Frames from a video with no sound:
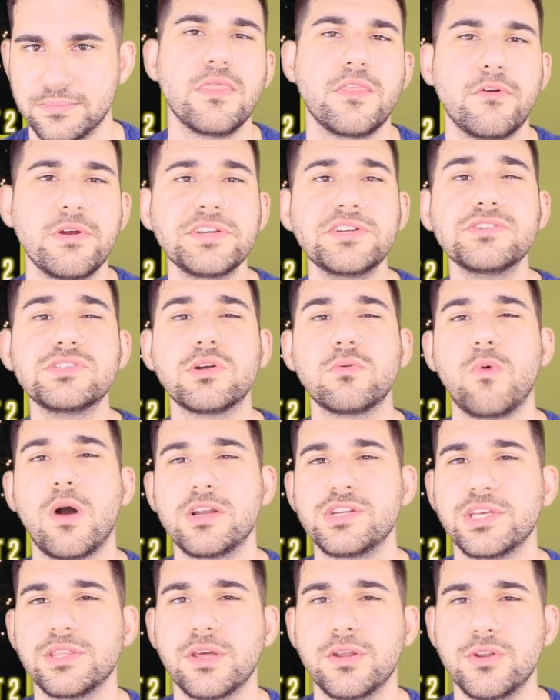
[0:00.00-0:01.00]
The Rangers are
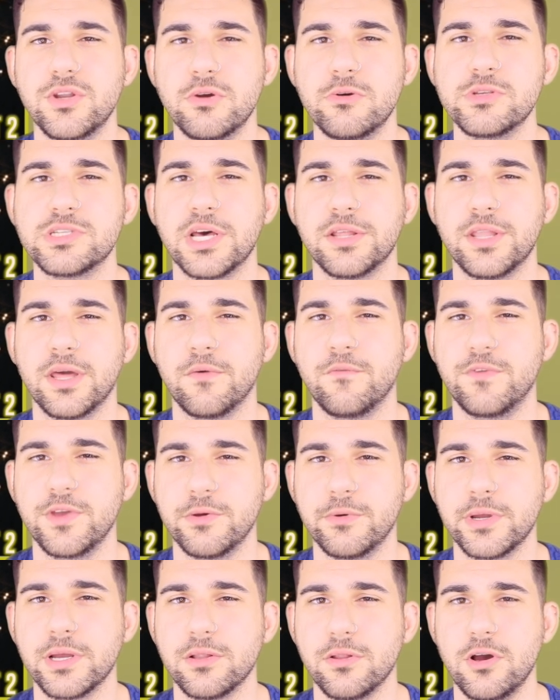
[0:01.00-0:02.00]
watching the news on the
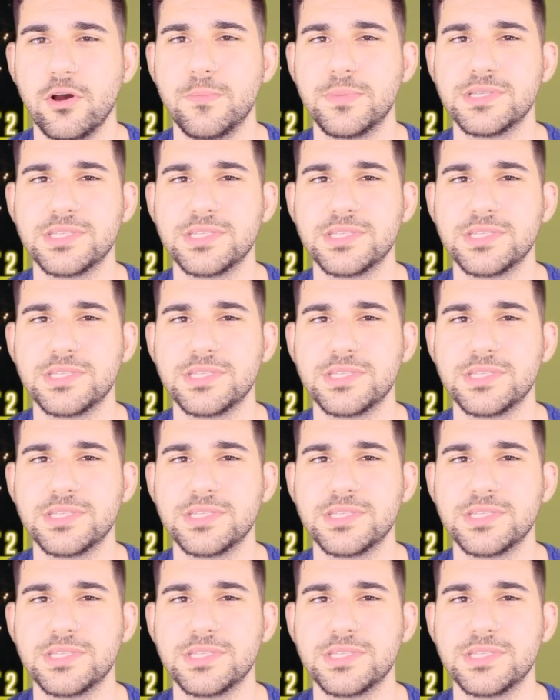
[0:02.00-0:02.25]
viewing globe,